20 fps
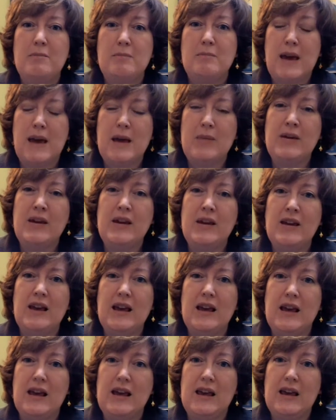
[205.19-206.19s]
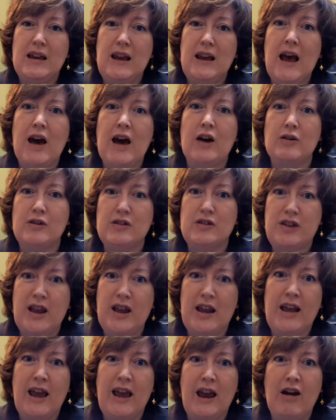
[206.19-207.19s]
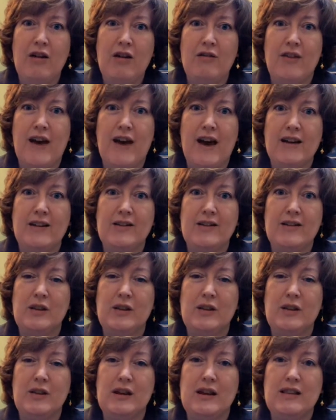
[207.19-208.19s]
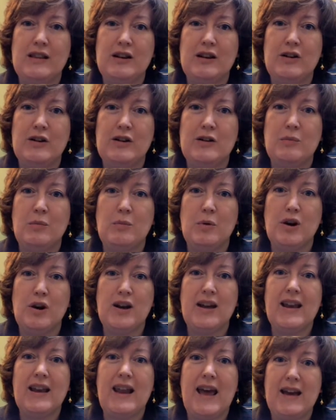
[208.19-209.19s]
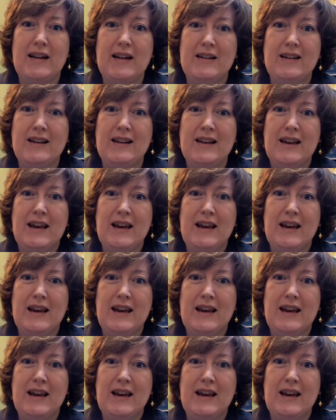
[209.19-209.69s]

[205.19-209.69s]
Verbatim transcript: maybe in-house take care of that so that there is more connect